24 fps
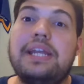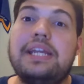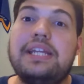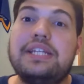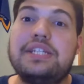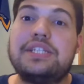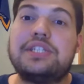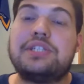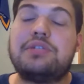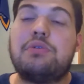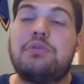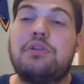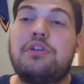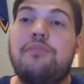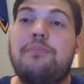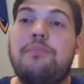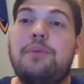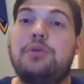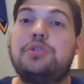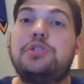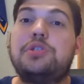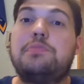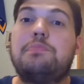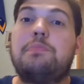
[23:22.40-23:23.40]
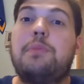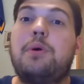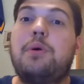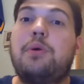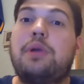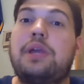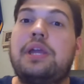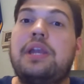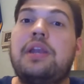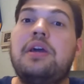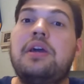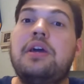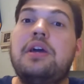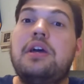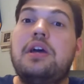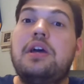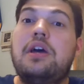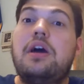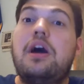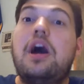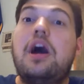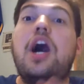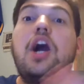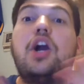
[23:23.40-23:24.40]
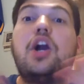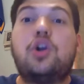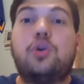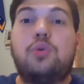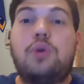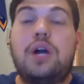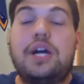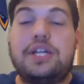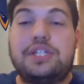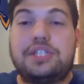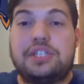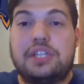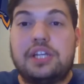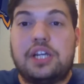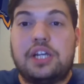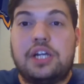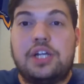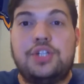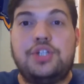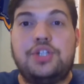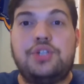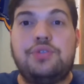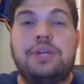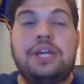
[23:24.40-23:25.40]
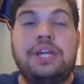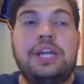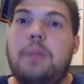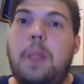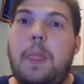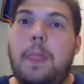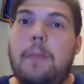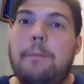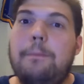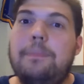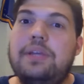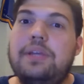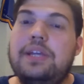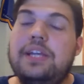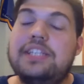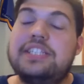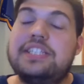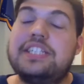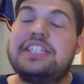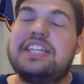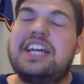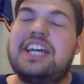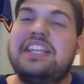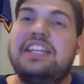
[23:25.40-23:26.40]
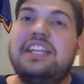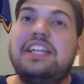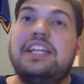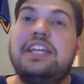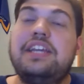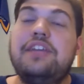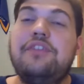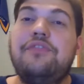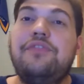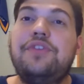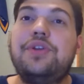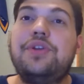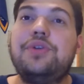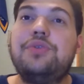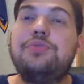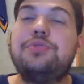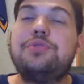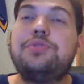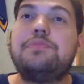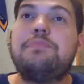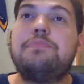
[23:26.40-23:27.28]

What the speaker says: is sort of most spoken across the country, it's a sign that he views